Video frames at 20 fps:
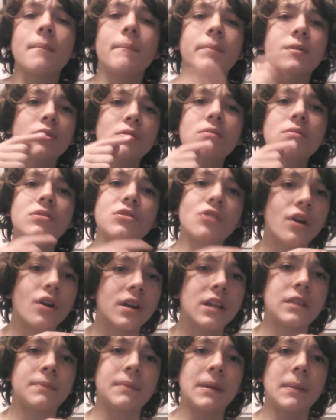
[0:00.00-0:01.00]
But don't
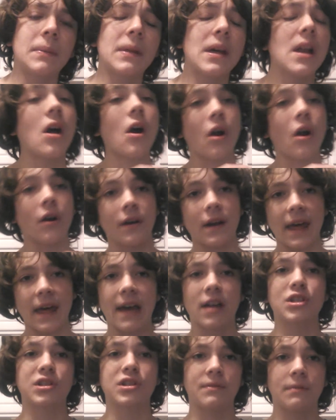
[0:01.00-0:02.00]
target the people that aren't
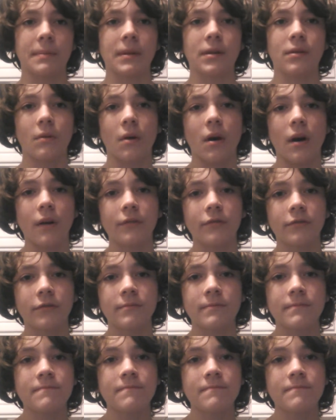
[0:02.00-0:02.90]
actually ripping you off.